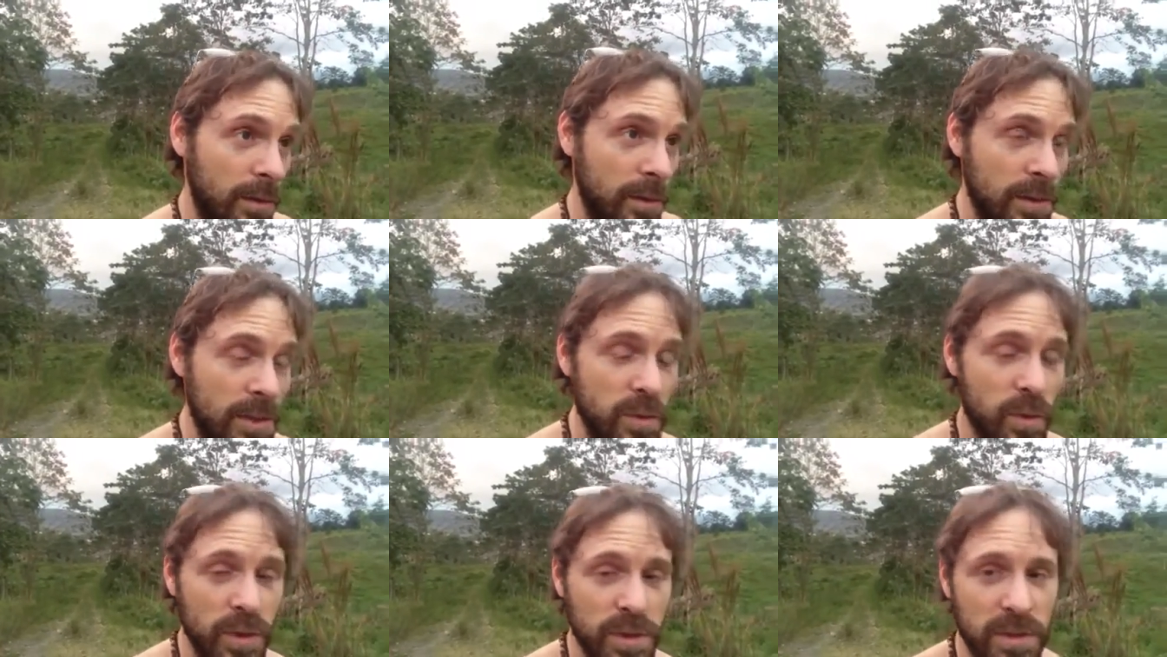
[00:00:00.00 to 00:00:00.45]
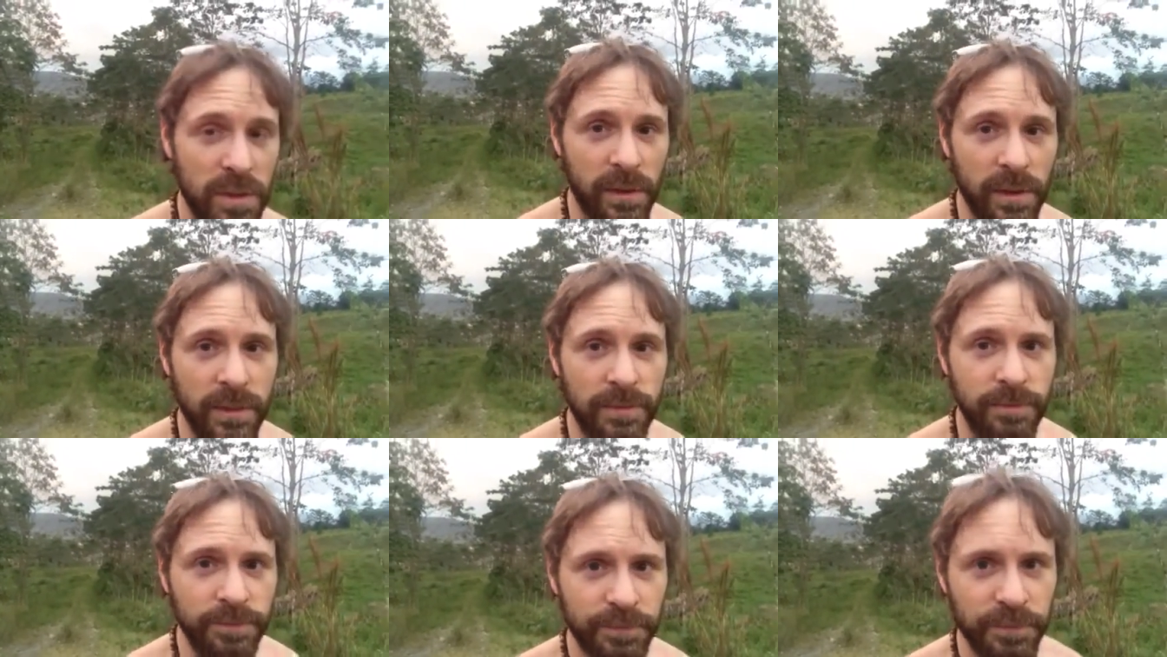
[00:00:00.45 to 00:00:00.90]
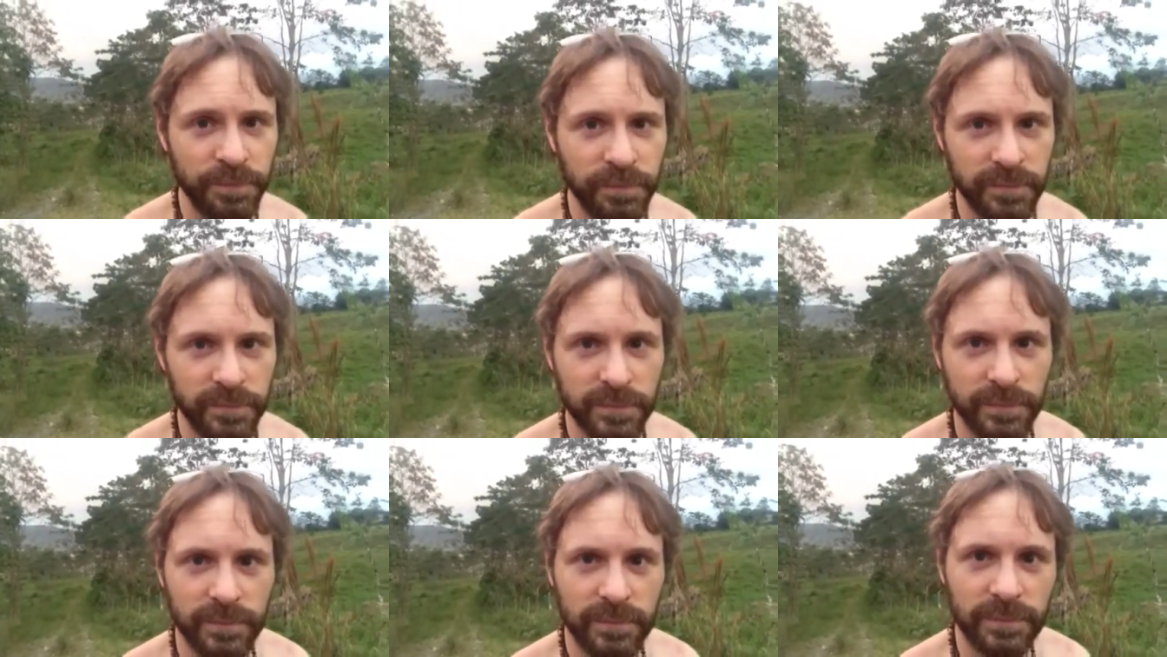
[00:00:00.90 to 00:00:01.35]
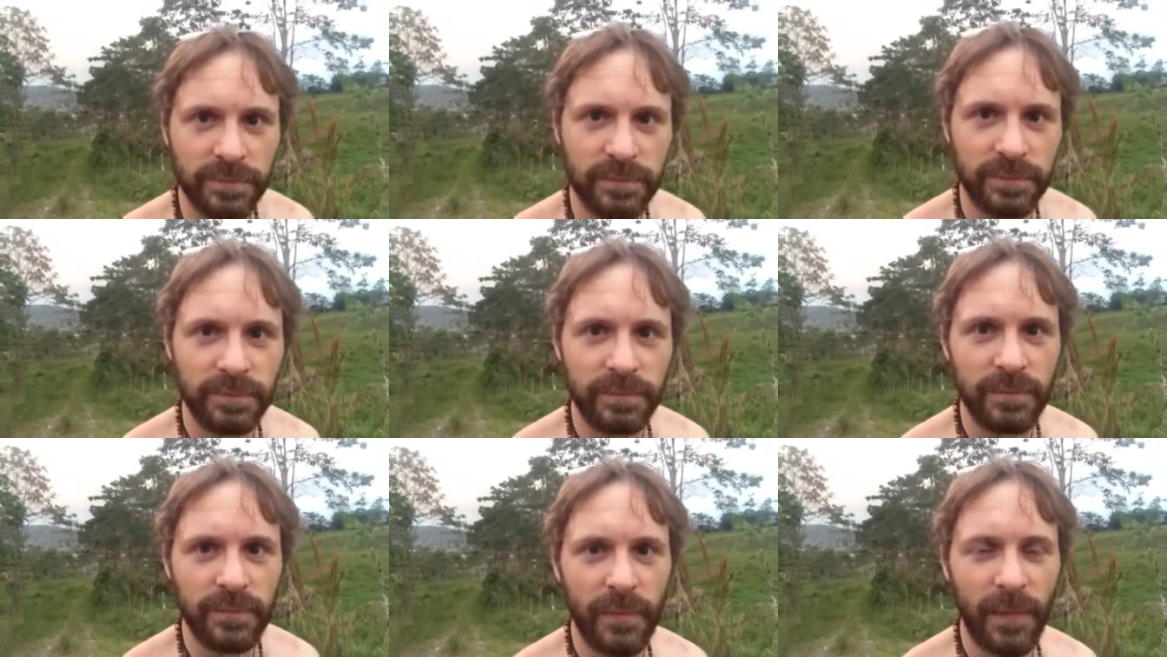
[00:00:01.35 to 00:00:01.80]
Switzerland.
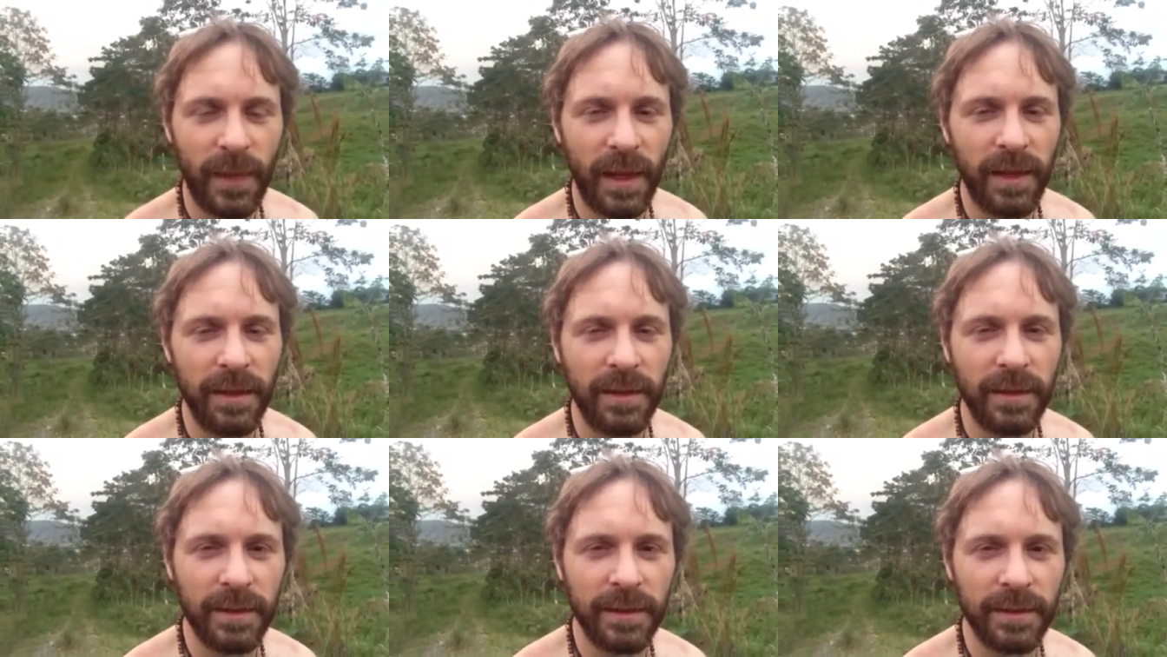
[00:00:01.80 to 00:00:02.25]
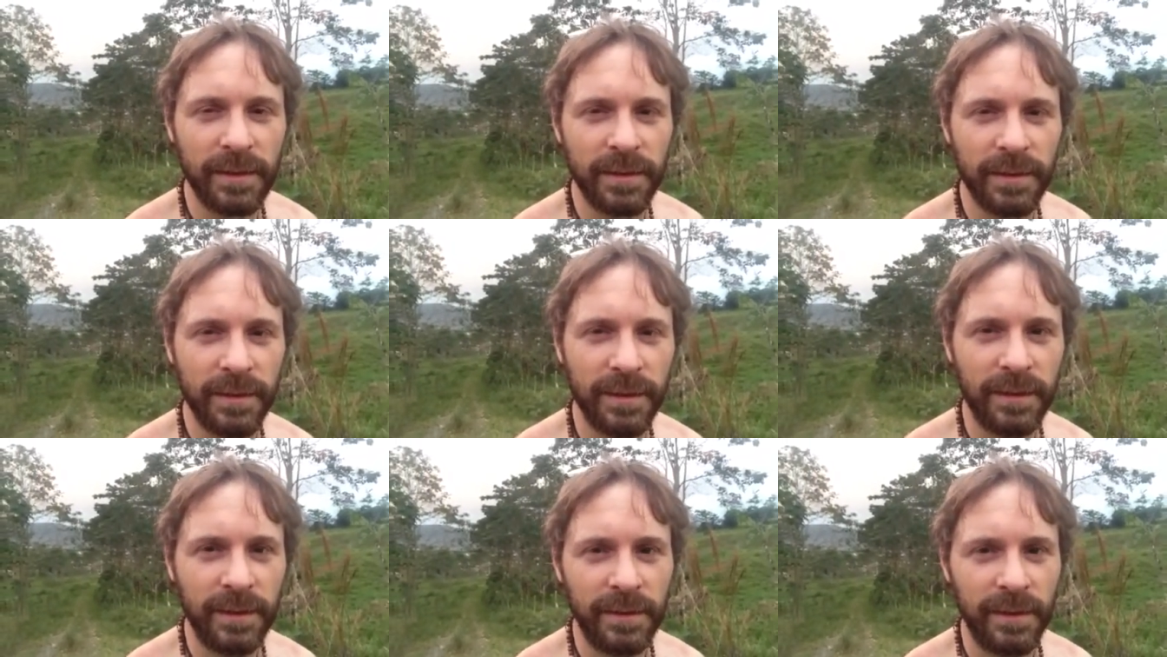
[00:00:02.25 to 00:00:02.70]
And